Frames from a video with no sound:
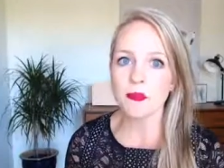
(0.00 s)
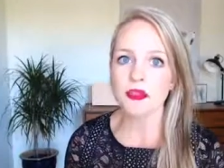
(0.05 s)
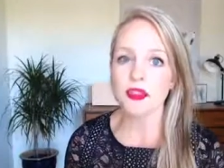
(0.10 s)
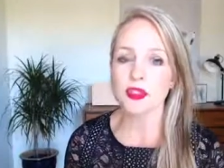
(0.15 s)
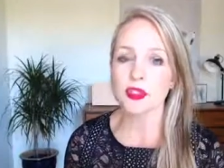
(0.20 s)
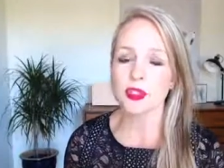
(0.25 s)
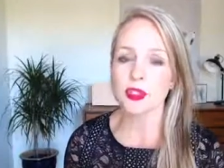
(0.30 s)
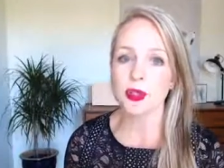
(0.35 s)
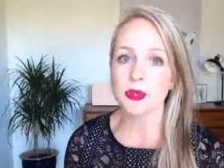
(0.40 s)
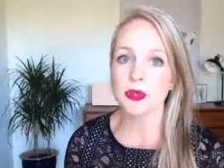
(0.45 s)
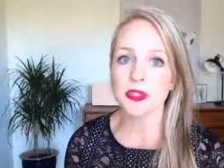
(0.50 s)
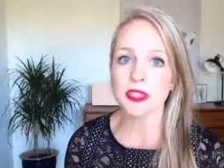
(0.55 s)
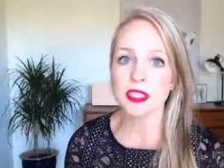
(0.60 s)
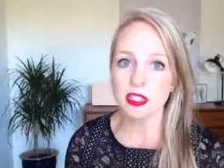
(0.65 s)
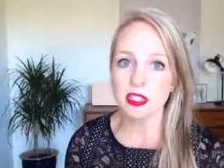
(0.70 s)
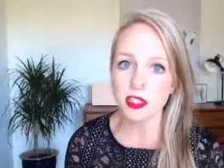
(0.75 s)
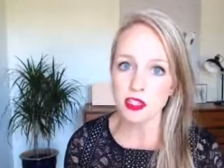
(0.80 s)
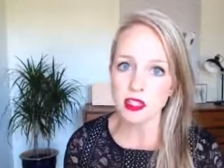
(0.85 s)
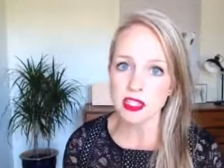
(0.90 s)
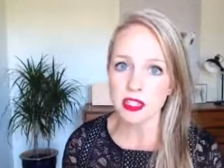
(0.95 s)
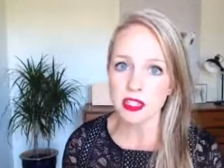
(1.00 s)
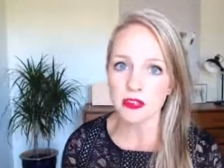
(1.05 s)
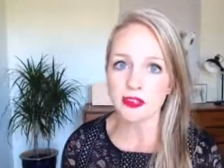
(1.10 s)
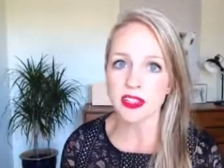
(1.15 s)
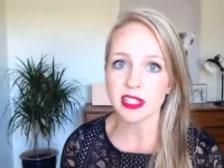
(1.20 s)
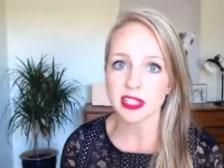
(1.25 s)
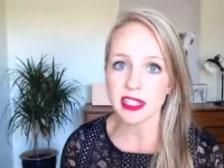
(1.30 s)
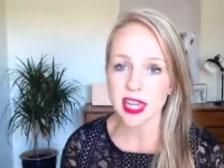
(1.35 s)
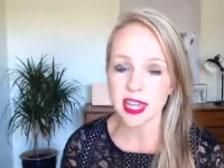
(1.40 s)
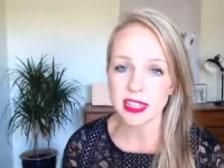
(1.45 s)
to send yourself a
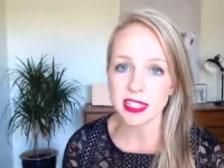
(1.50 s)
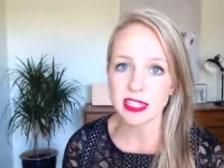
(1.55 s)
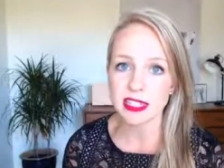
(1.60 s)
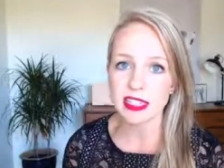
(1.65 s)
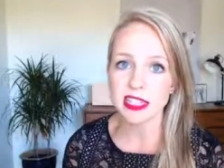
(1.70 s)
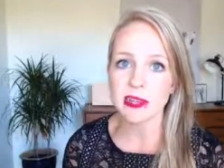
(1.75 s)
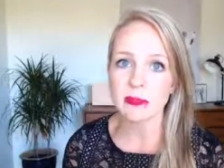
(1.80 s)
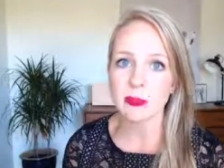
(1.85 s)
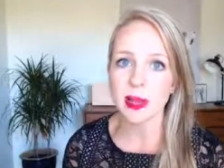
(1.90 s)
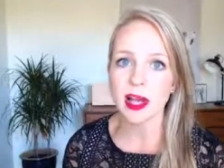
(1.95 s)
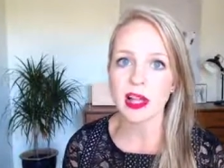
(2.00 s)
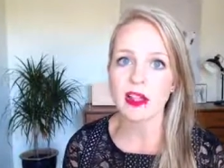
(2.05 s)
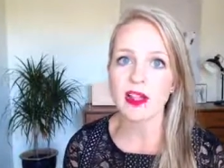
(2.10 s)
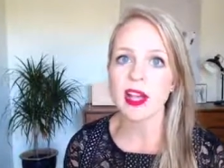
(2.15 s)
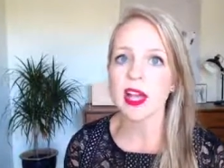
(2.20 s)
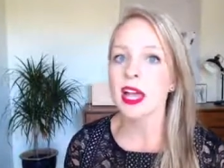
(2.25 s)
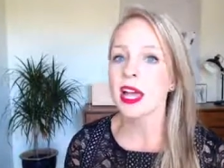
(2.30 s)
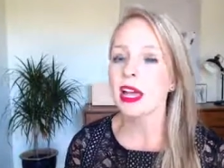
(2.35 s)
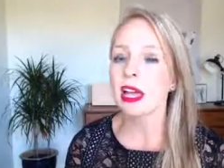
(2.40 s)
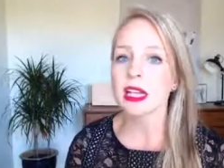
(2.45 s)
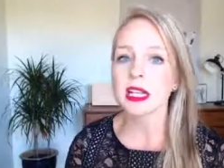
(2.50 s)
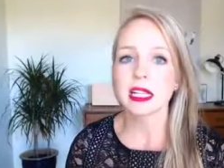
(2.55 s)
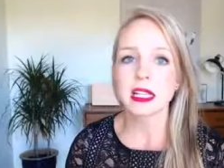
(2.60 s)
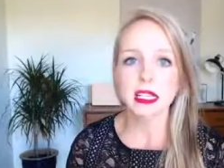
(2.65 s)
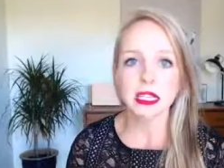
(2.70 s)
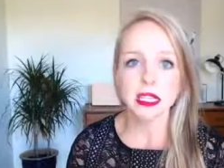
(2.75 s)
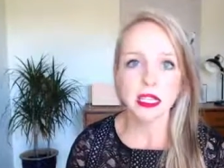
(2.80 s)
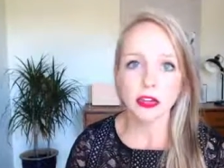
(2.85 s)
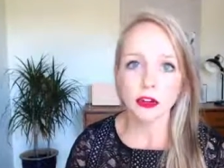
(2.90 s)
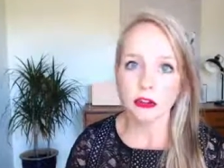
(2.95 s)
test email, click
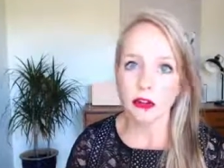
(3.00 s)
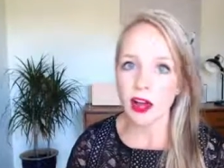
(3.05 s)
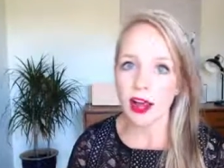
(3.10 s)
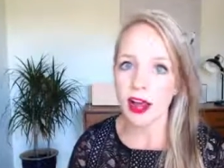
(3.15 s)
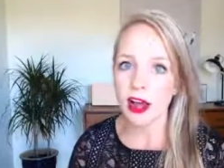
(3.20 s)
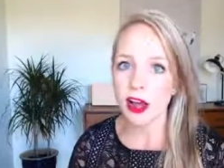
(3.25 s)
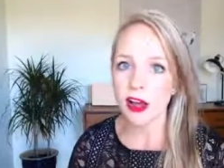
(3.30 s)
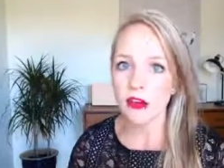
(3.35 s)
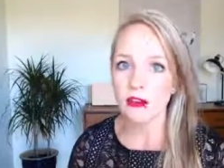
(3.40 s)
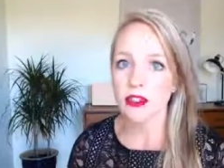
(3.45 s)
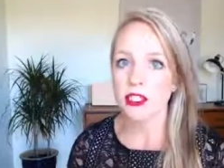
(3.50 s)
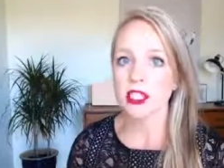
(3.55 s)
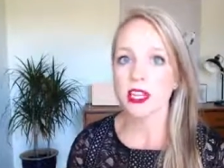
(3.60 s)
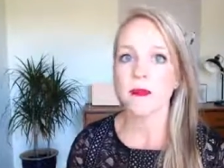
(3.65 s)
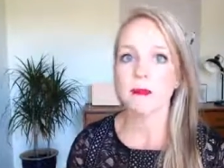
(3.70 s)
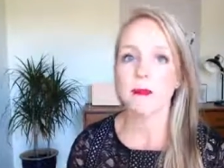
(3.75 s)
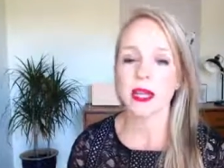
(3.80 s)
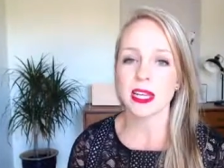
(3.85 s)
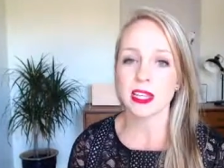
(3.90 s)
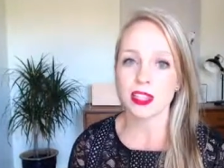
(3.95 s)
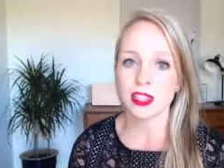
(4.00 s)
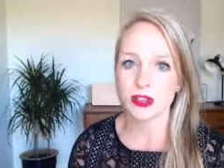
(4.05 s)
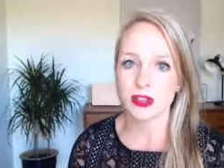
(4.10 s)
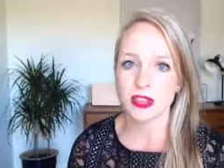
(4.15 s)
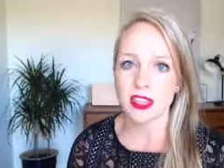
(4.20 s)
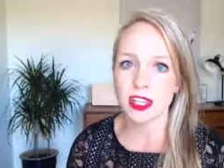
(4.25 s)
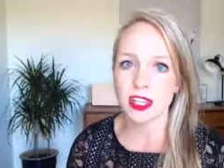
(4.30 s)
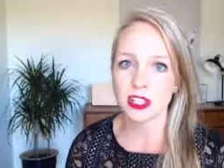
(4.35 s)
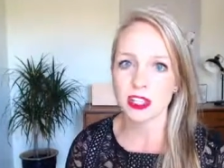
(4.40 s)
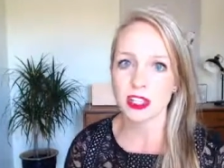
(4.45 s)
around, make sure
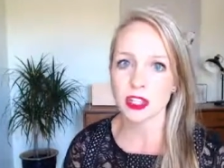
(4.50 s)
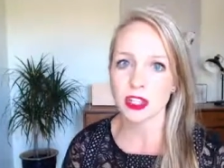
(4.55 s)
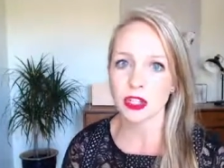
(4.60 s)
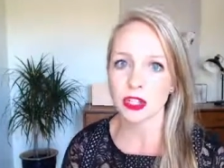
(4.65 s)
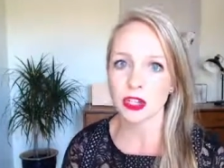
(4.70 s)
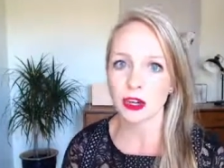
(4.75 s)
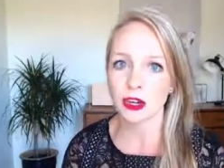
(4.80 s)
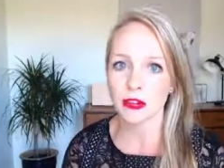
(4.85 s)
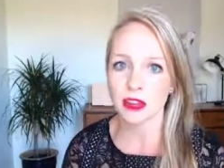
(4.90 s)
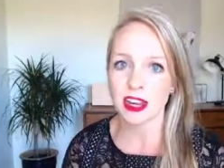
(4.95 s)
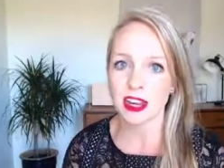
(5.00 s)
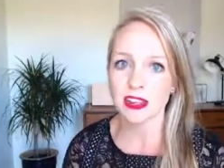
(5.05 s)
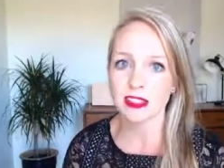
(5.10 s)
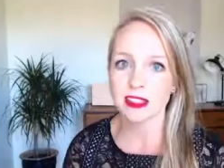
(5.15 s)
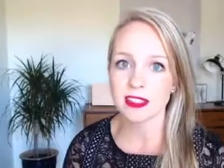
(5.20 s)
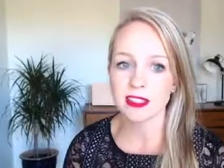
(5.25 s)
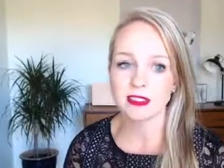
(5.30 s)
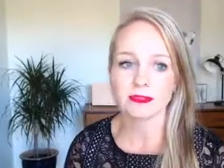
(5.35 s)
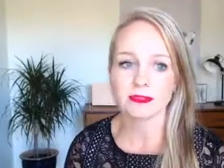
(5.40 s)
things look great.